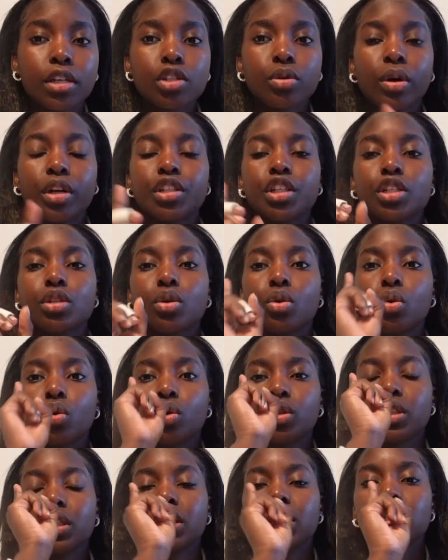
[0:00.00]
So I just
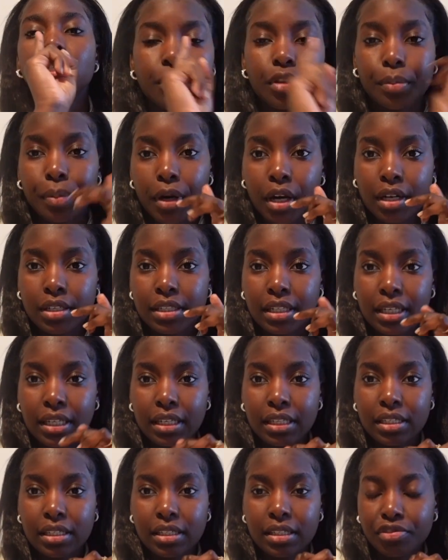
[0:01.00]
ordered the
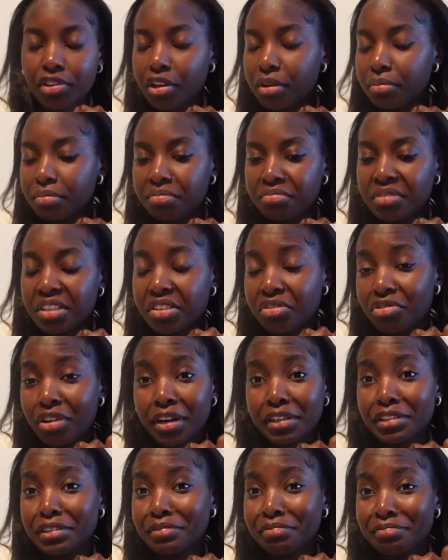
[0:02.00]
boxes from this
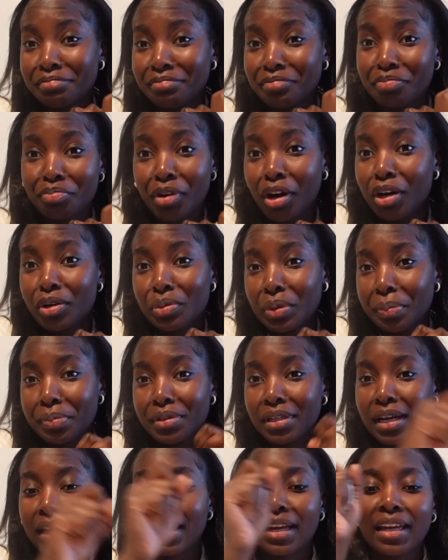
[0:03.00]
random box
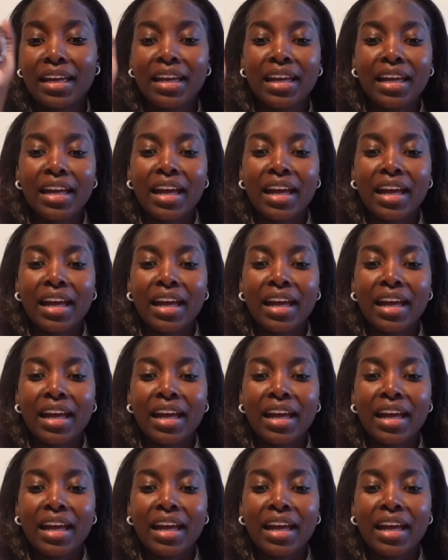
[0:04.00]
website.